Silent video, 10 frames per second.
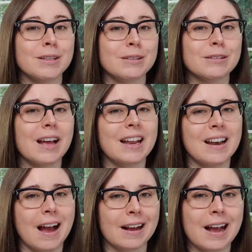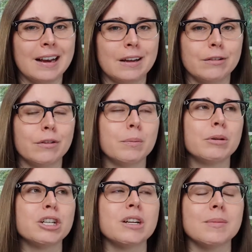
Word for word: to and not kind of pushing